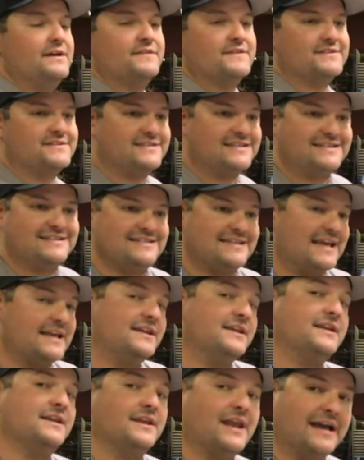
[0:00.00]
The sixty
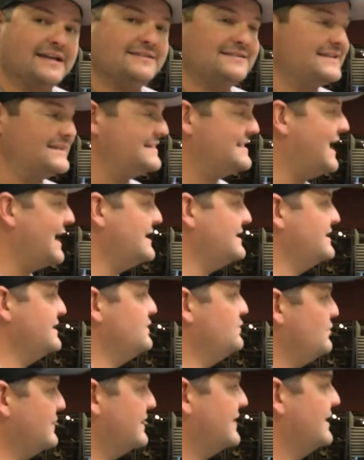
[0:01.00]
ended in nineteen
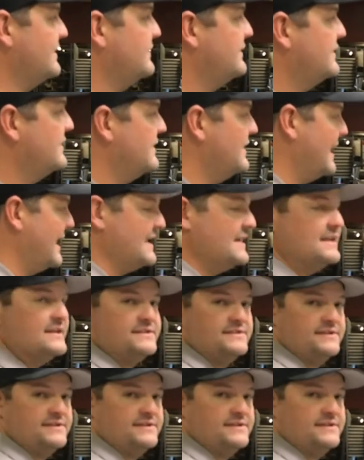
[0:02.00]
ninety. We get the eighty